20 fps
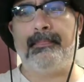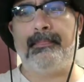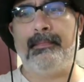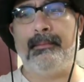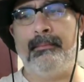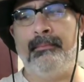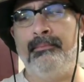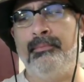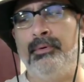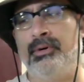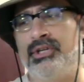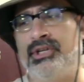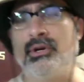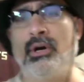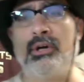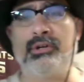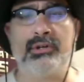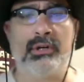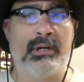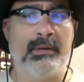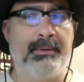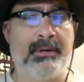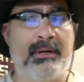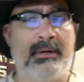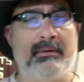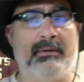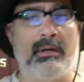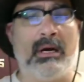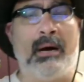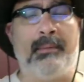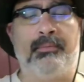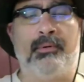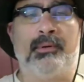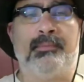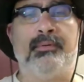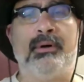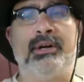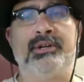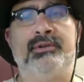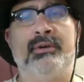which is also going to put an upward
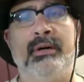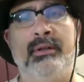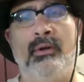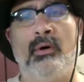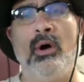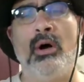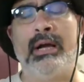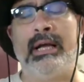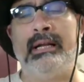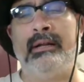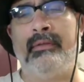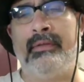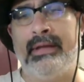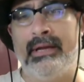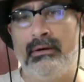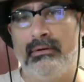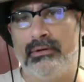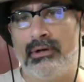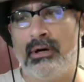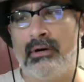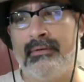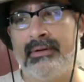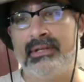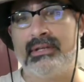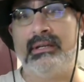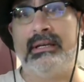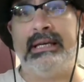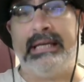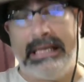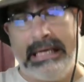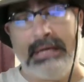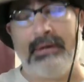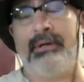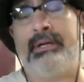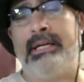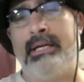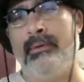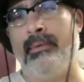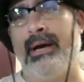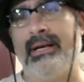pressure on the long end of the yield curve here in the
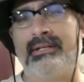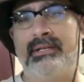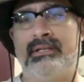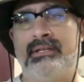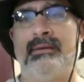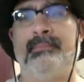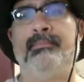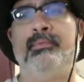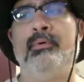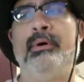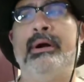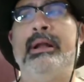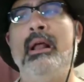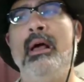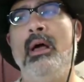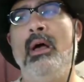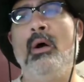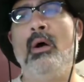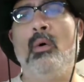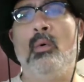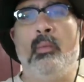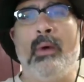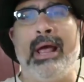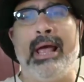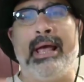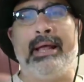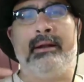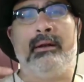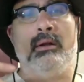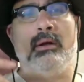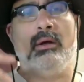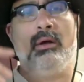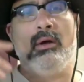U.S. at some point when